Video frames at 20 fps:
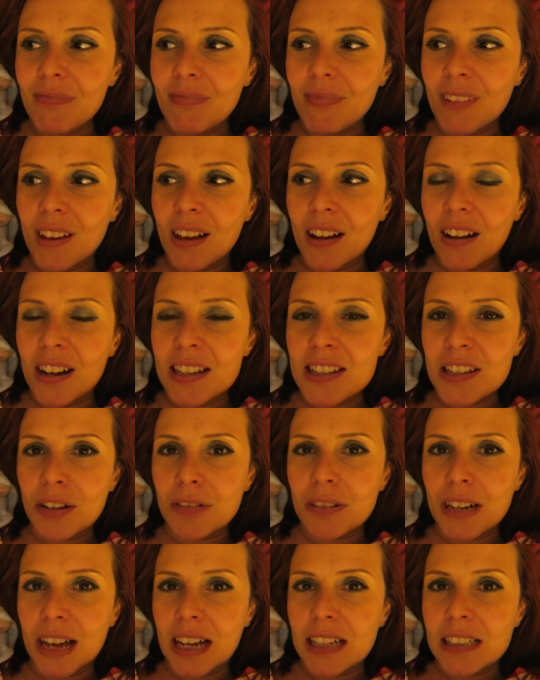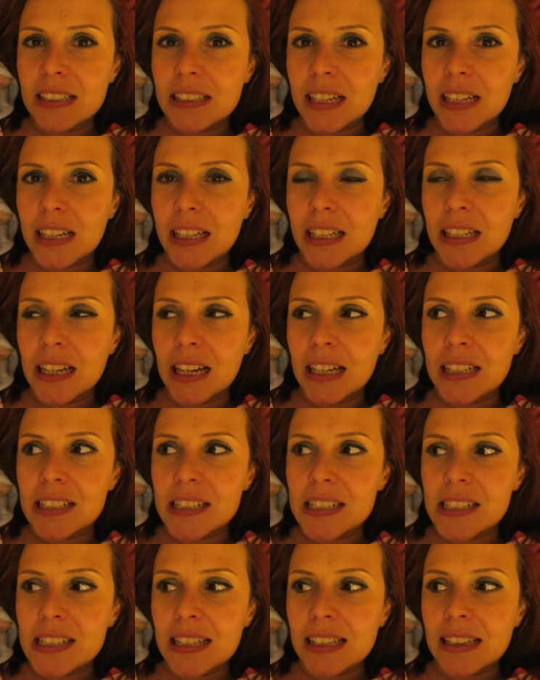I told Andy, and
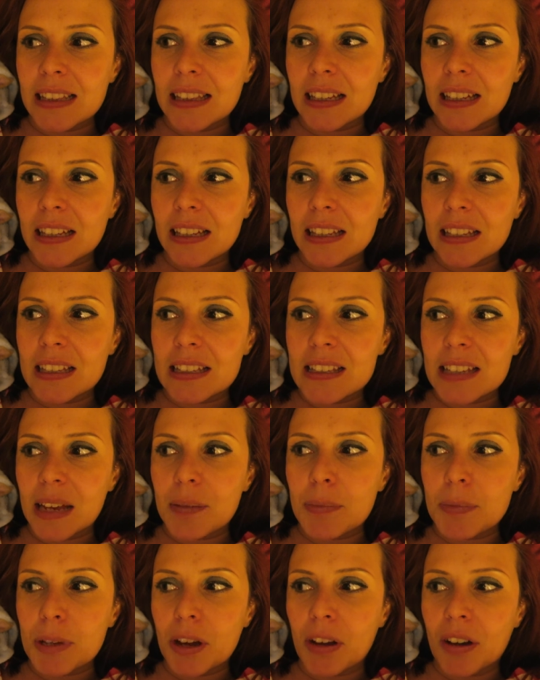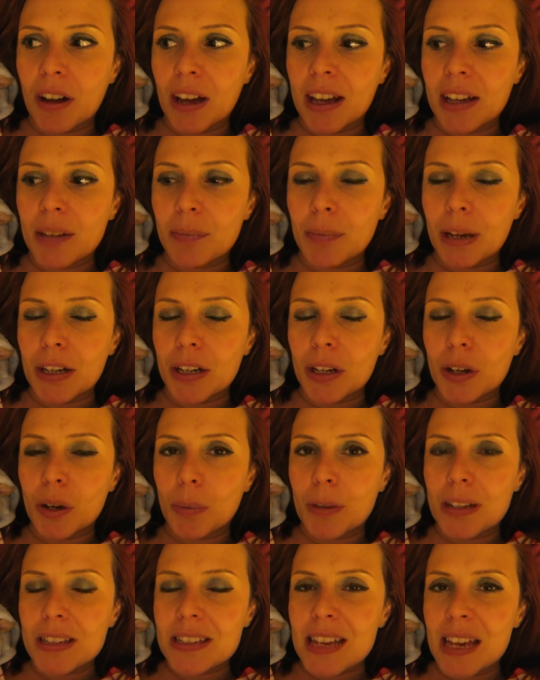Andy said that the same guy had made a
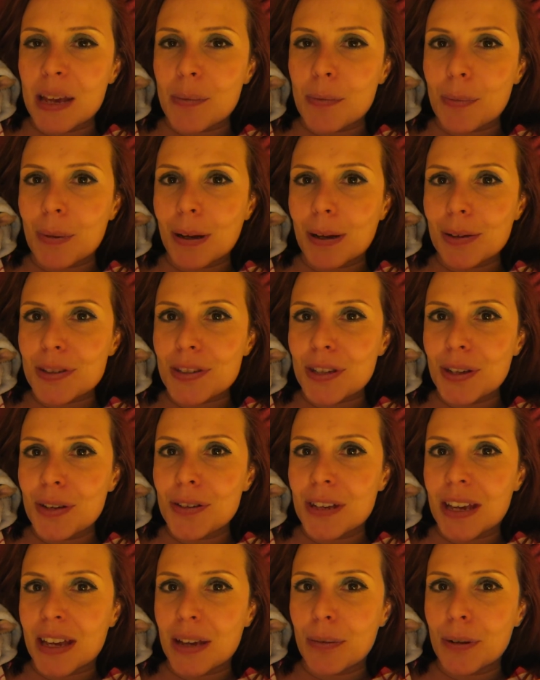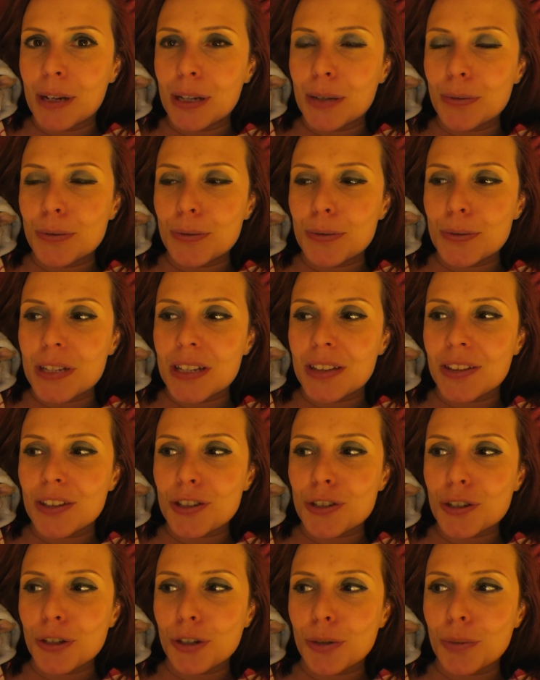comment to him about Suki when he walked in the
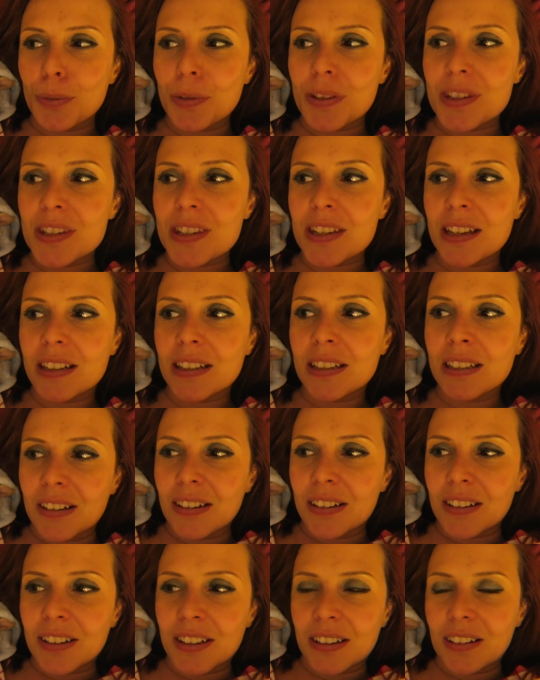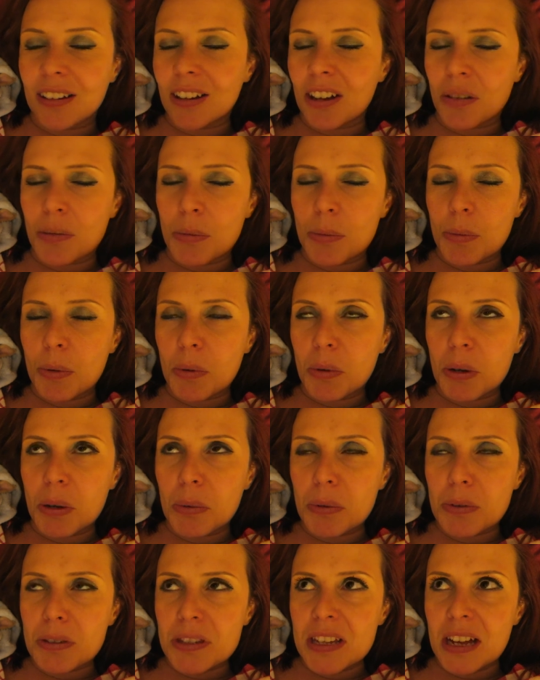shop and said, I can't remember what it
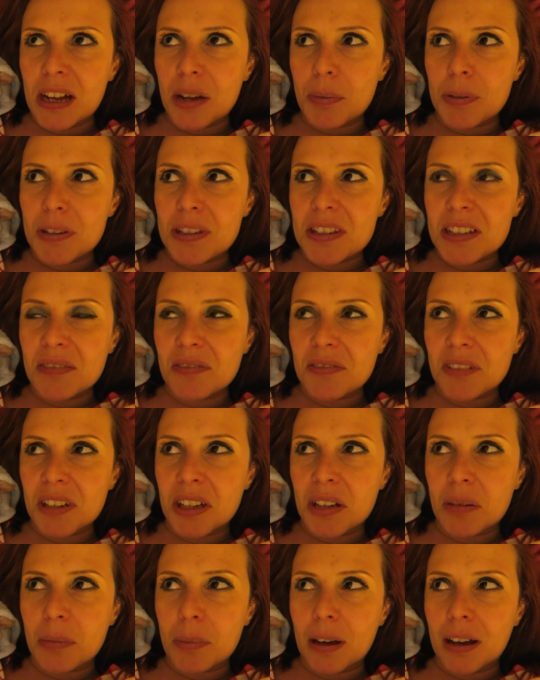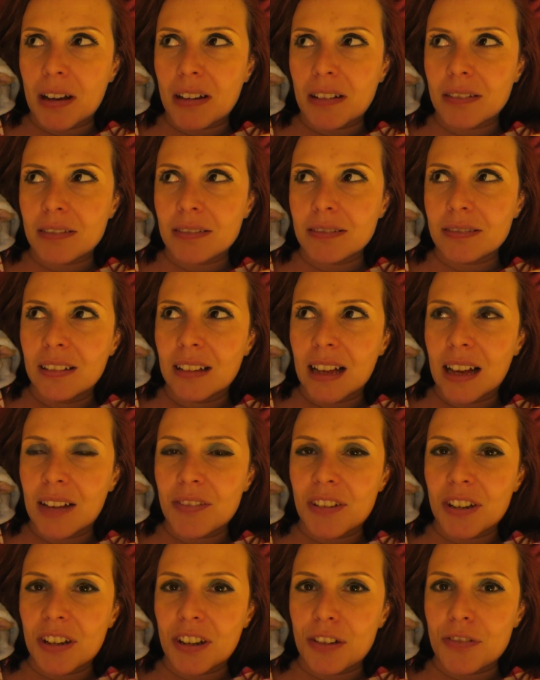was now, but something about
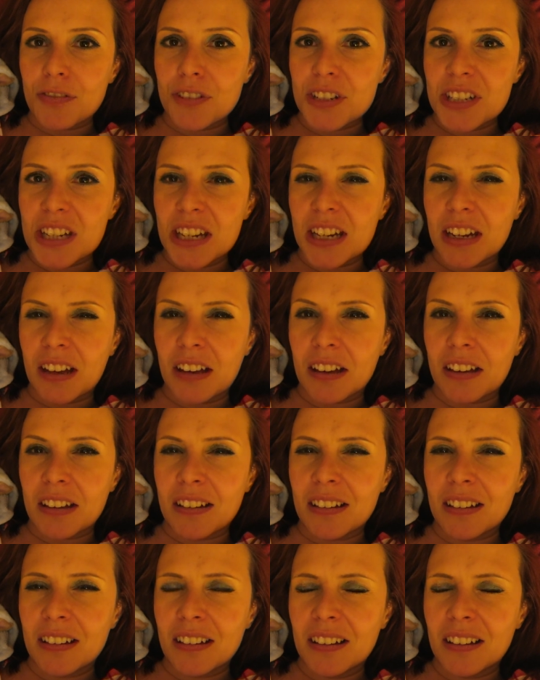having her for dinner.